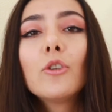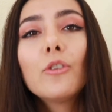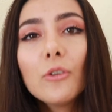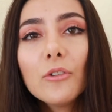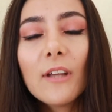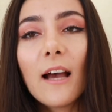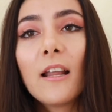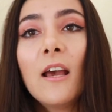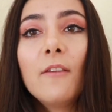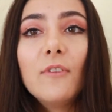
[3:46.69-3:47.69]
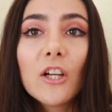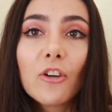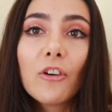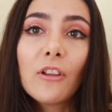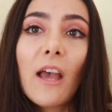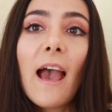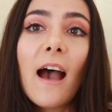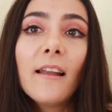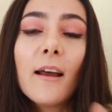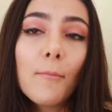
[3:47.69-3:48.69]
To do that, we are going to
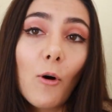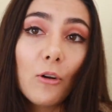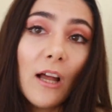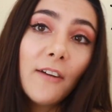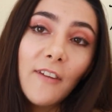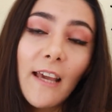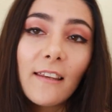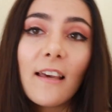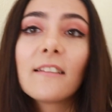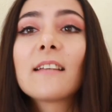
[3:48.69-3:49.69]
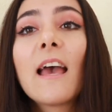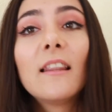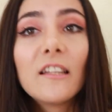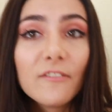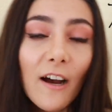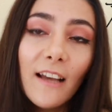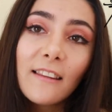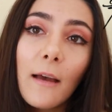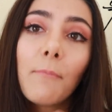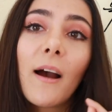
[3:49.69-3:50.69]
add up all our rankings and divide
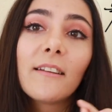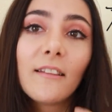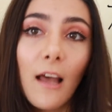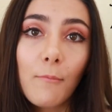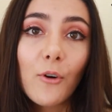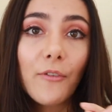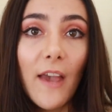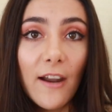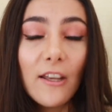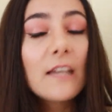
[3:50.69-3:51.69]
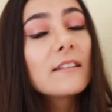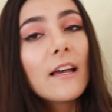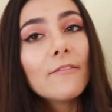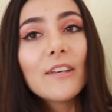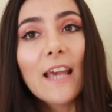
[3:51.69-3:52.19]
them by the number of areas that we